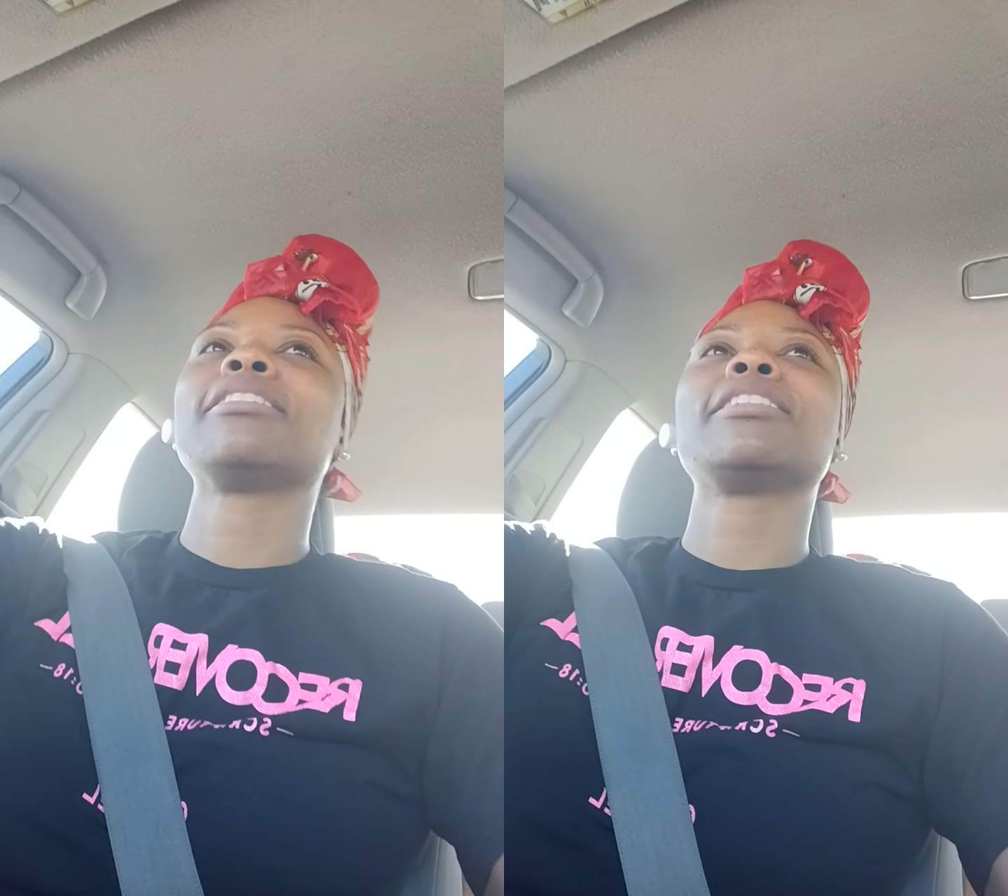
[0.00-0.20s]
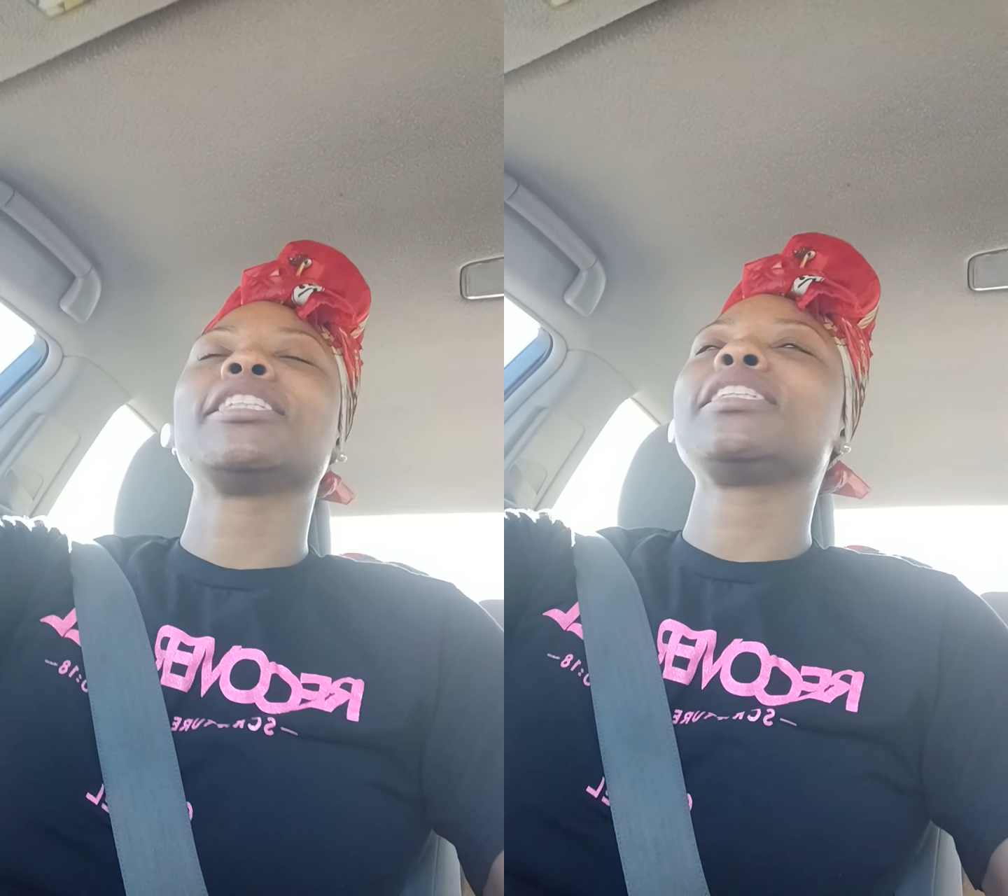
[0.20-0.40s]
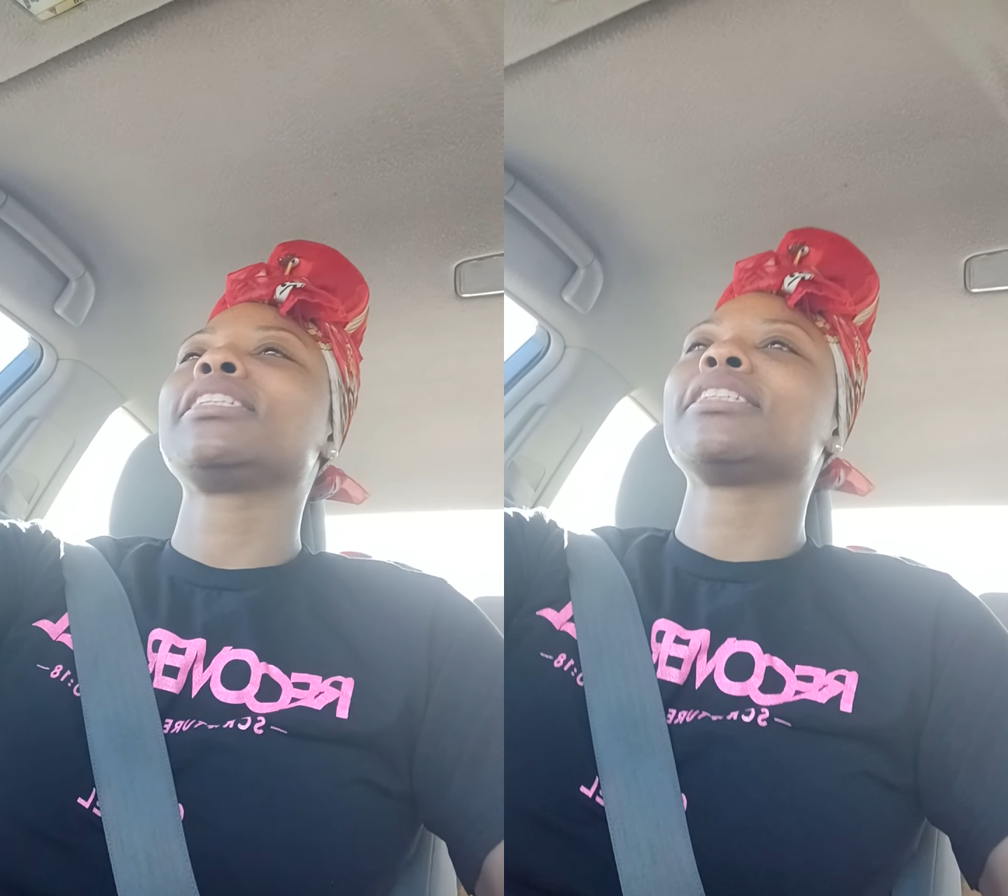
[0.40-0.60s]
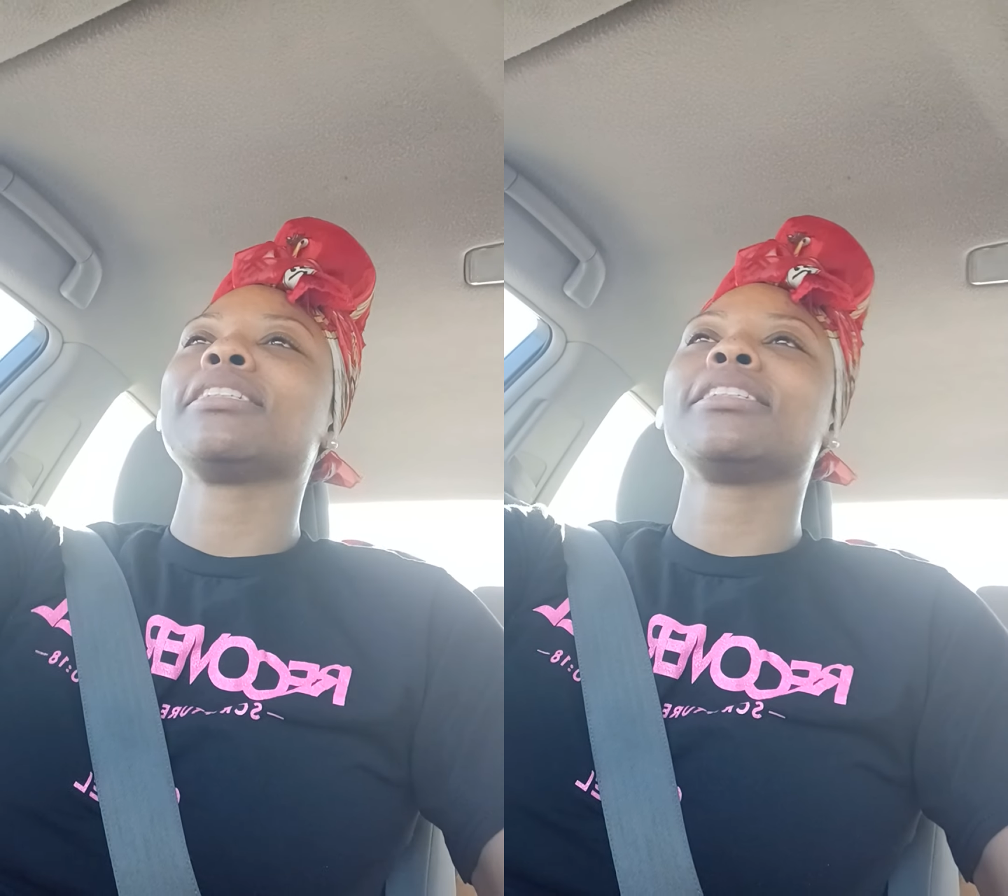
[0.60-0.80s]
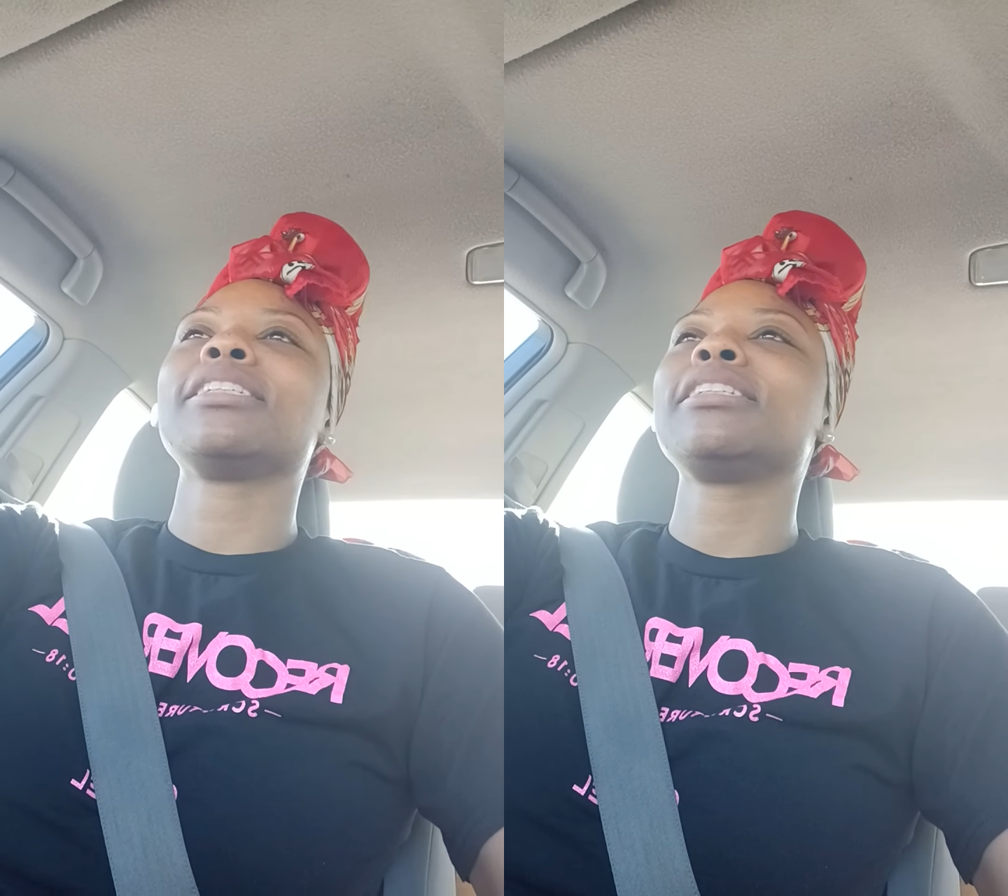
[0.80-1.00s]
Just
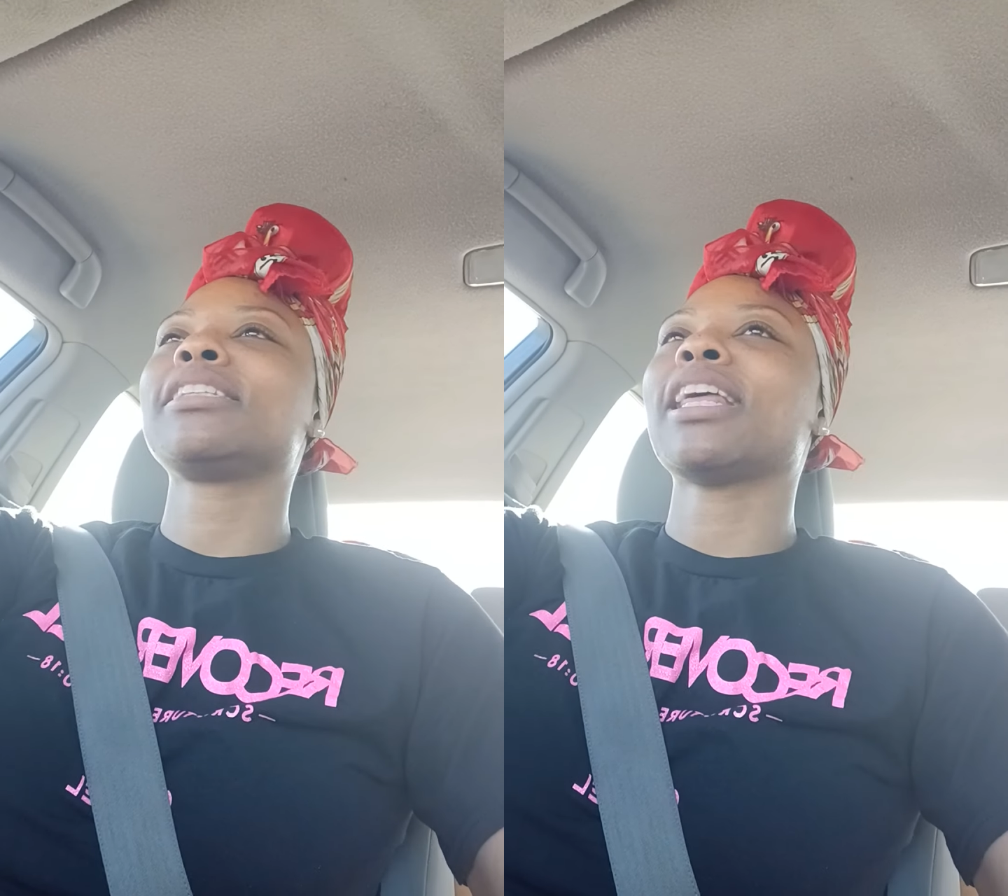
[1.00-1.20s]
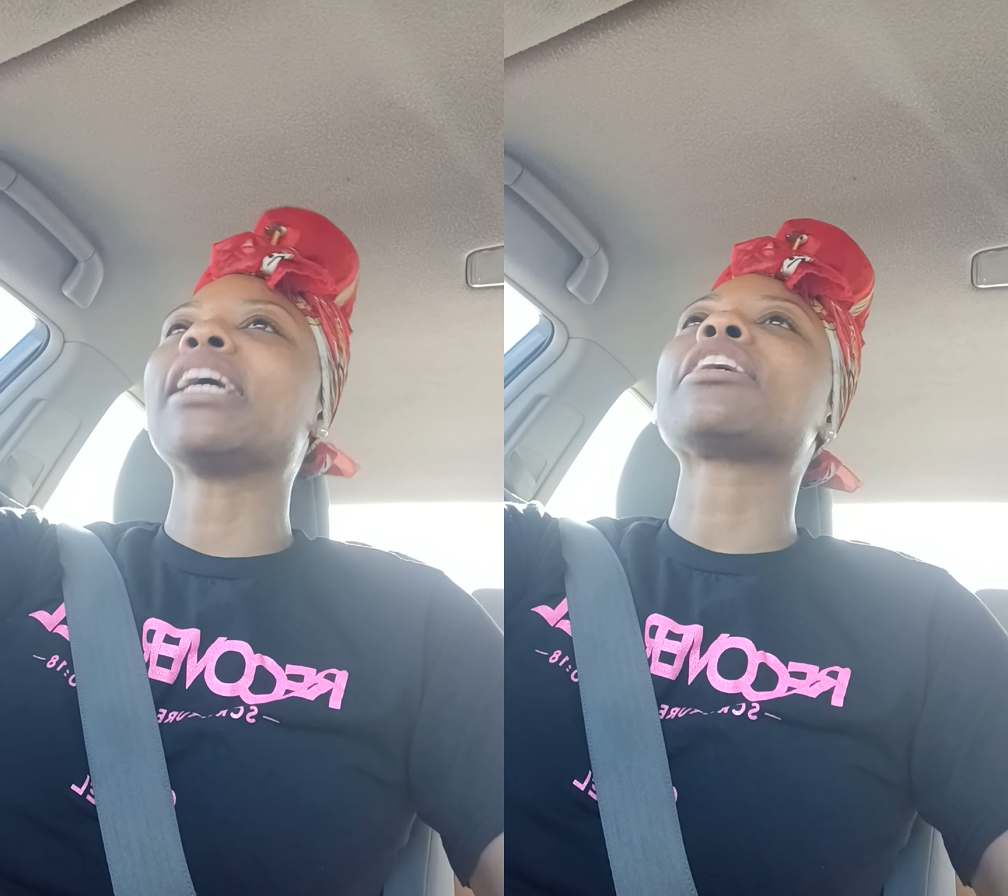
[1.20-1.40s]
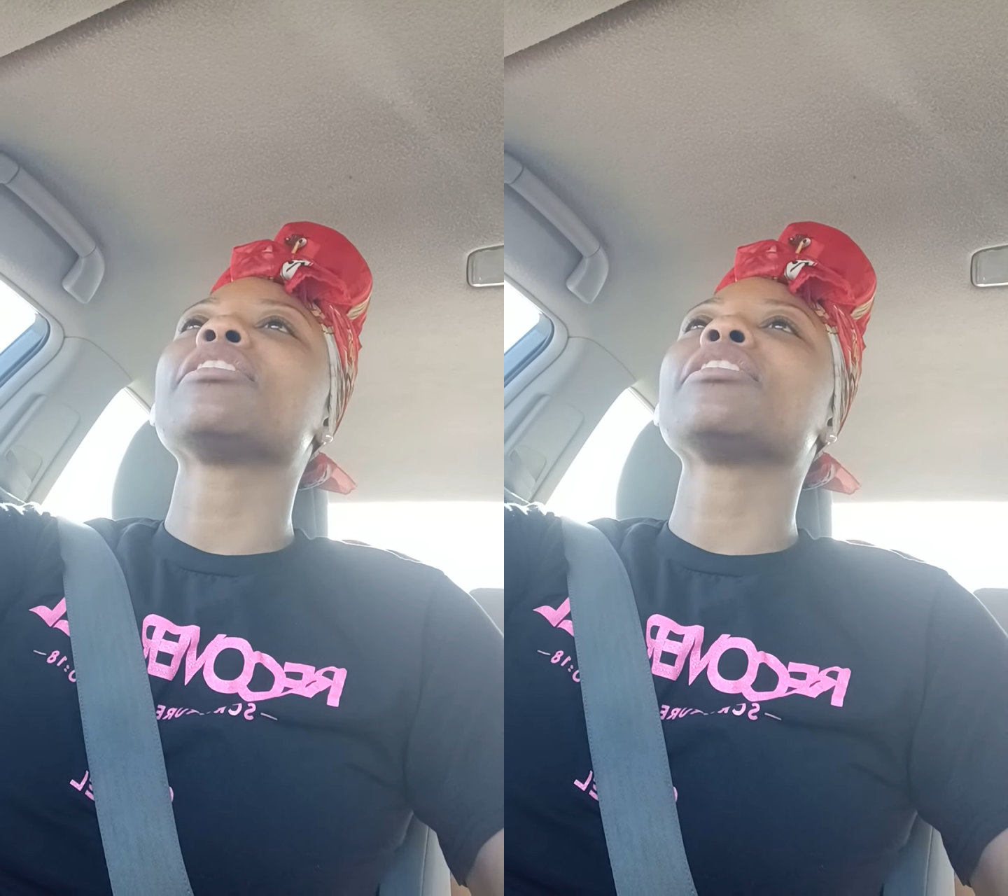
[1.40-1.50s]
think